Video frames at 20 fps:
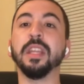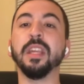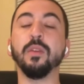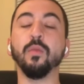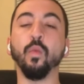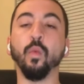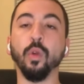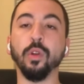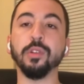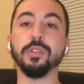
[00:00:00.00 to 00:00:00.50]

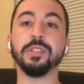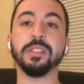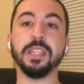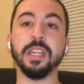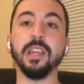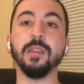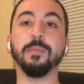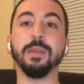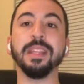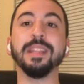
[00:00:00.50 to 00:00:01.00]
the
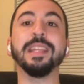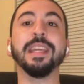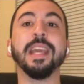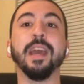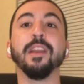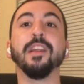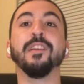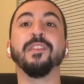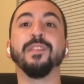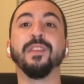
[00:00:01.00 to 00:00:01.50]
worst team in
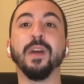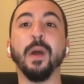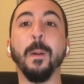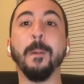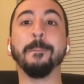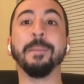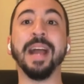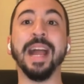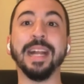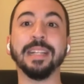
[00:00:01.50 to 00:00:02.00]
the
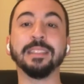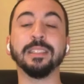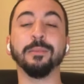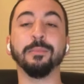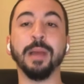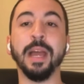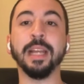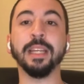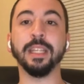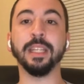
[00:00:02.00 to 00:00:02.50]
NFL
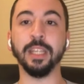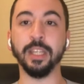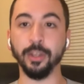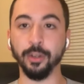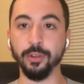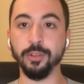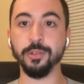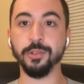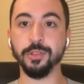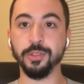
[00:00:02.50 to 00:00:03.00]
back-to-back
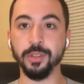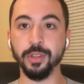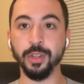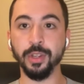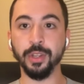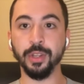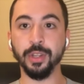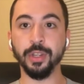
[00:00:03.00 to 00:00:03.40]
years